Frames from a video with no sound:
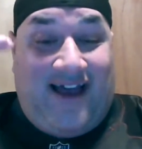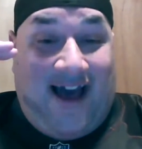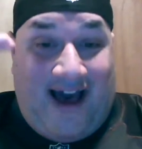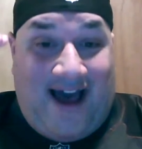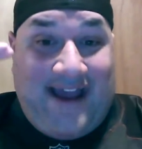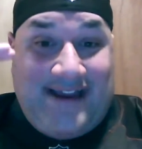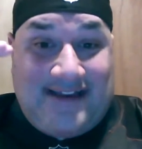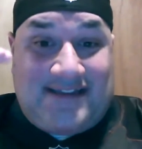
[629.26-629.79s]

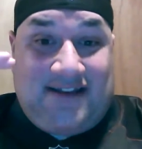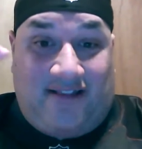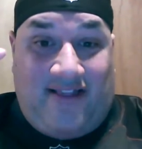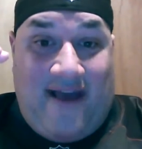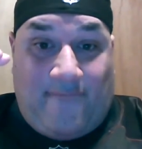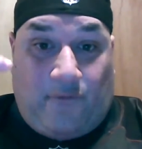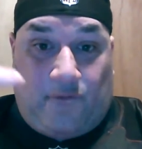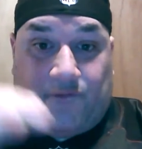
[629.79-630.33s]
highest of
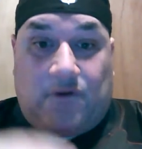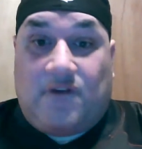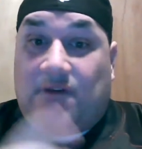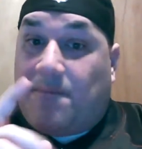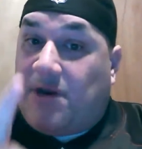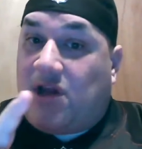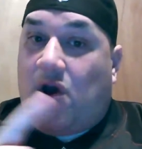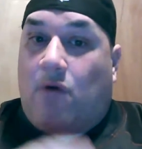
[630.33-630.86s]
levels, because
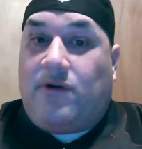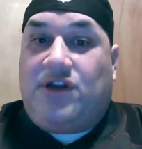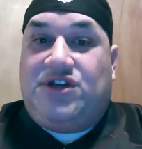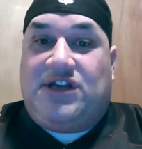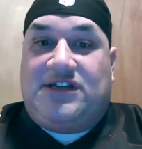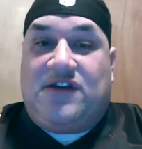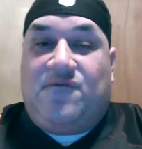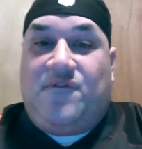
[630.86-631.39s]
I'm going to go into
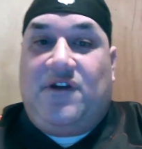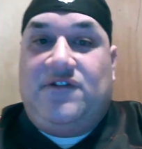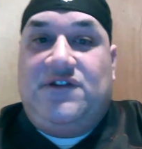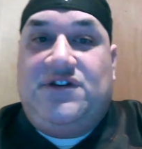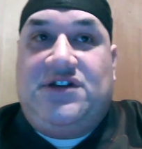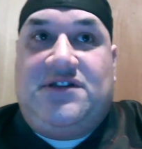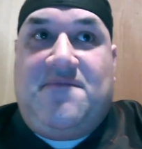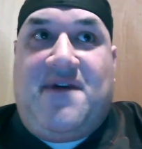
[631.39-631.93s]
Justin Fields
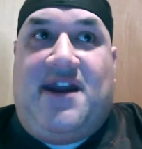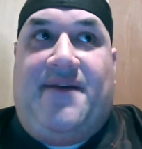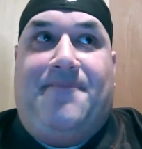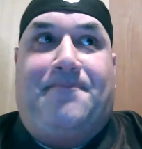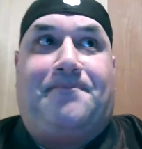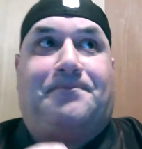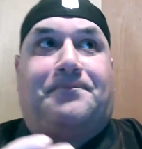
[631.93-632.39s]
in just a minute.